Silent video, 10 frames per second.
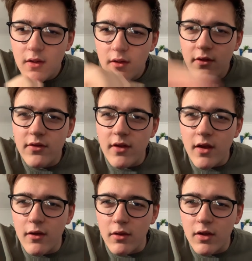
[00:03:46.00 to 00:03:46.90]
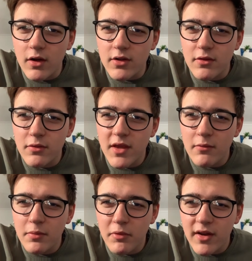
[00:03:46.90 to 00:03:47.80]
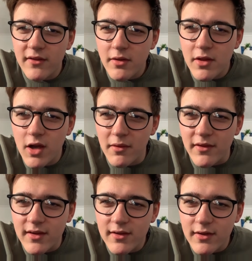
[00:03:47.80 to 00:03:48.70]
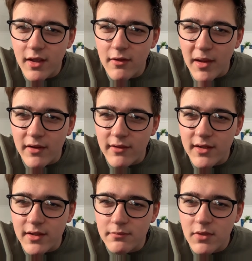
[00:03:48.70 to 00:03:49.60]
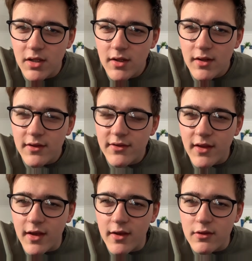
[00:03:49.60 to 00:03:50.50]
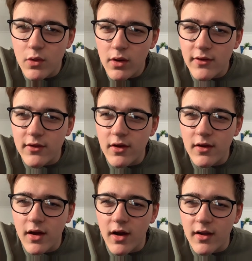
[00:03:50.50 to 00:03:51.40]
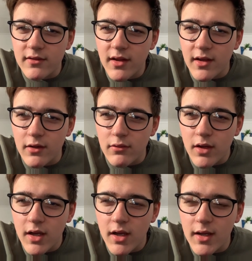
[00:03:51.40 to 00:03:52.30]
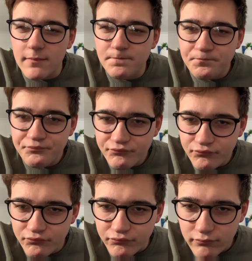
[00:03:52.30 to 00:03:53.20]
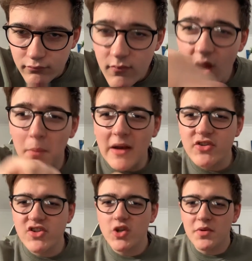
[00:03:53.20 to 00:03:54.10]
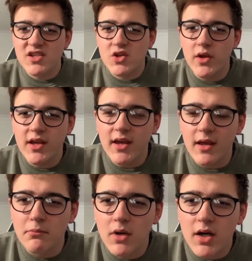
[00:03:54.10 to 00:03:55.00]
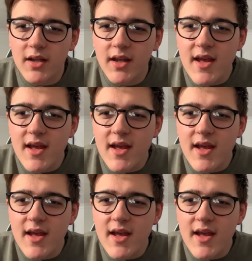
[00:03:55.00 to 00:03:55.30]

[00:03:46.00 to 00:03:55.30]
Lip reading: So, God, you keep bringing so many comments. I need to go back and read them. So, quality's good, ideal. I managed to stop a squeak in my